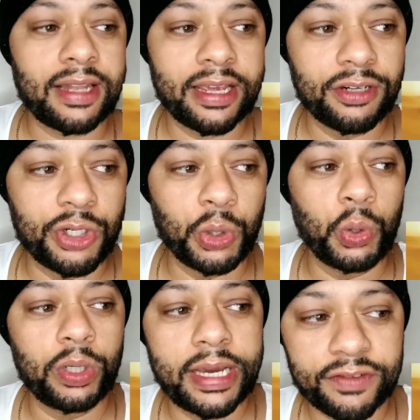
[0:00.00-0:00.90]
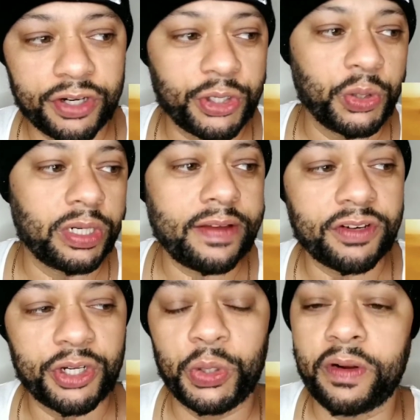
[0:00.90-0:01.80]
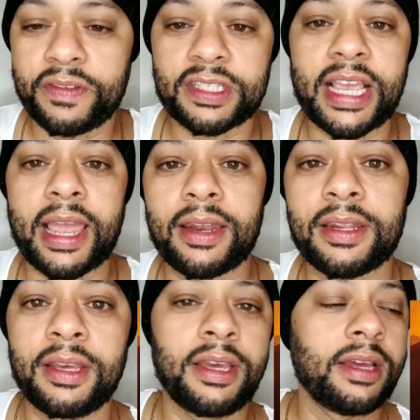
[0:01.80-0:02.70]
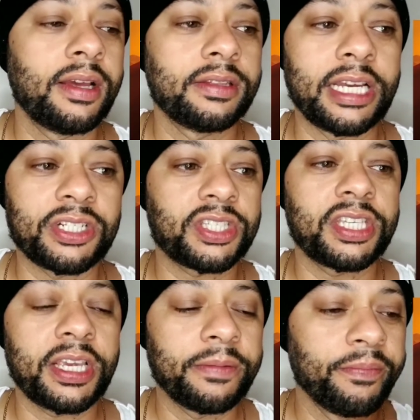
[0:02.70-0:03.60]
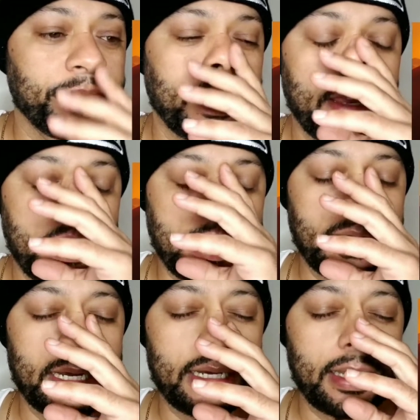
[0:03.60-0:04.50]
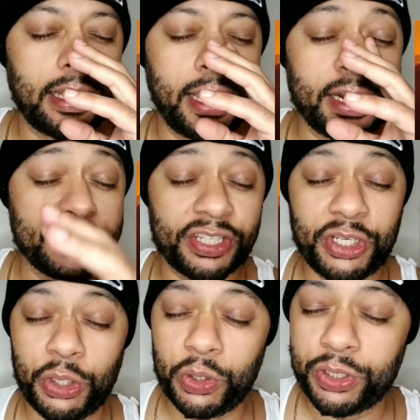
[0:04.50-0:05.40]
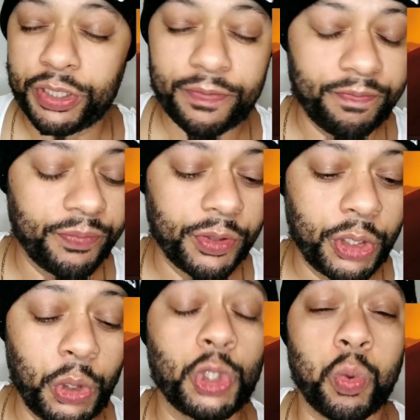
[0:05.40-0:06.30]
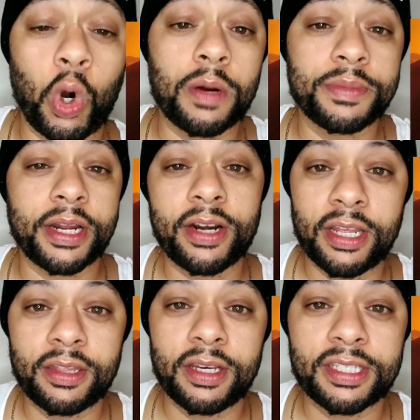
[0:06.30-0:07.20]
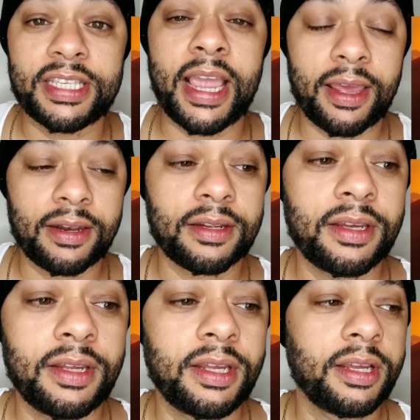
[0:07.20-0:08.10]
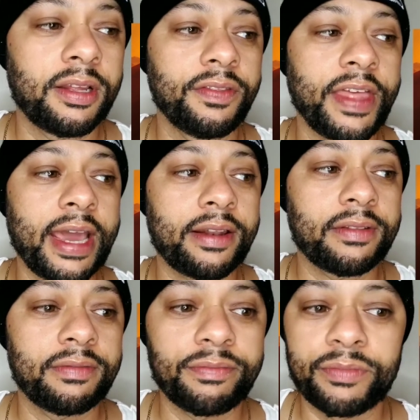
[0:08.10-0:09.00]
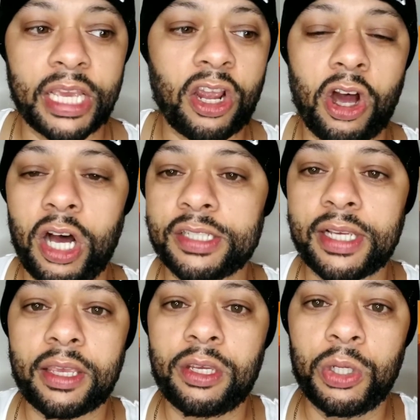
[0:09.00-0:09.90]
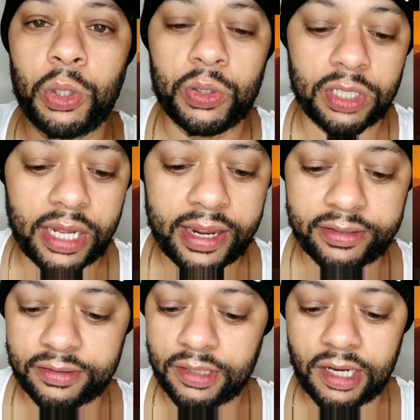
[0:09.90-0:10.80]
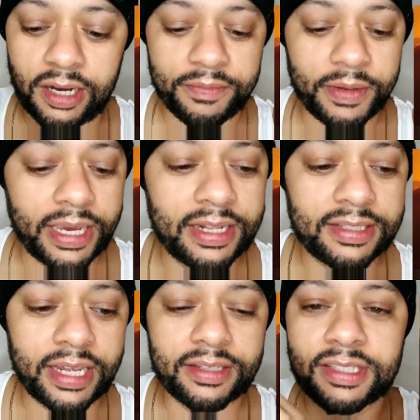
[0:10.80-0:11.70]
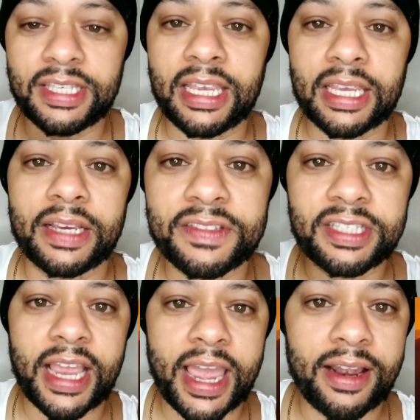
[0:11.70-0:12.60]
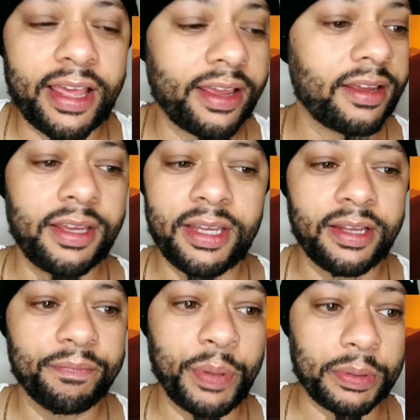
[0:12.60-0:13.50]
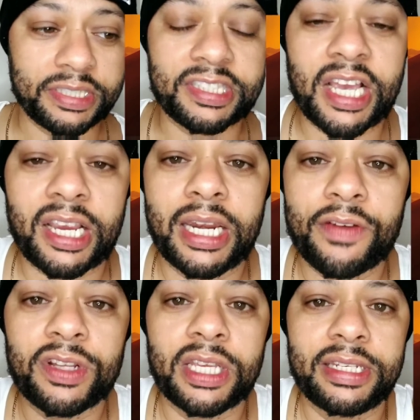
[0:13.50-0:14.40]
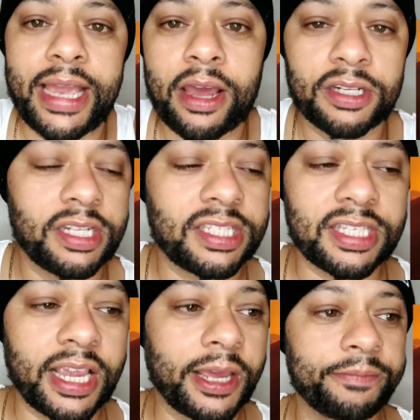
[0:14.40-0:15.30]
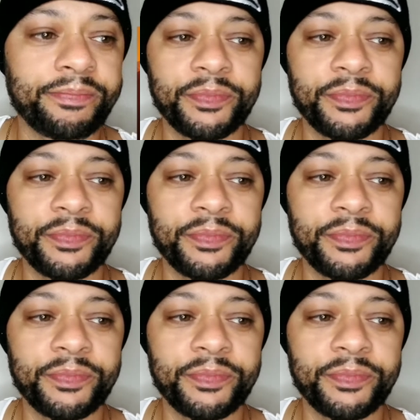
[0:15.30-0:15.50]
like dune after dune after dune of sand that you see. And there's this huge worms that are in the sand that they cause like huge, like, oh man, it's like sinking of sand, like people sucking everything down into the sand.